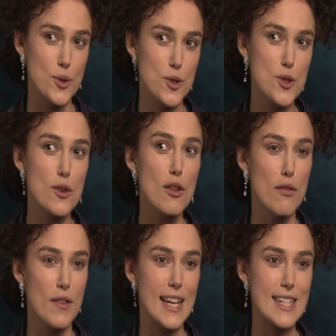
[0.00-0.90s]

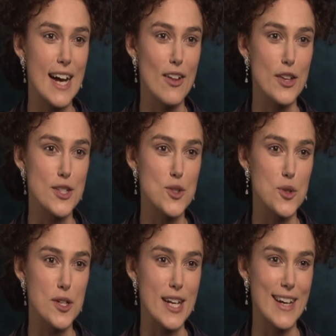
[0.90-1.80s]
truthfully tell this
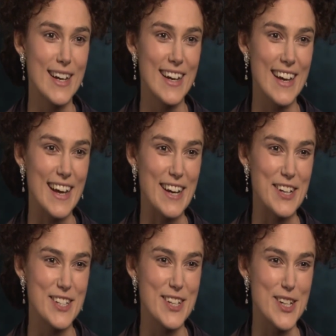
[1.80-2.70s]
story in
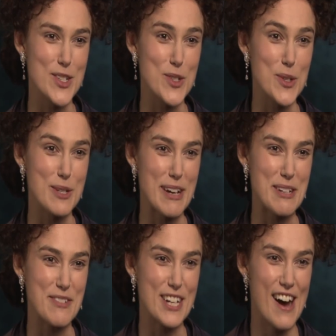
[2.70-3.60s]
such a short
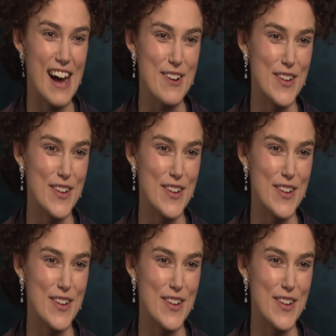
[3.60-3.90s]
amount of time.